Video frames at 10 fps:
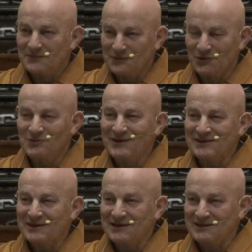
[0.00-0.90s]
No
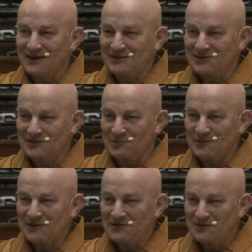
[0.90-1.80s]
one can catch the
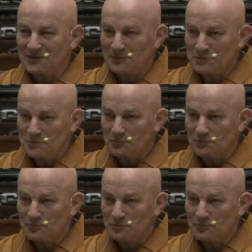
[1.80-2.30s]
wind. Hmm?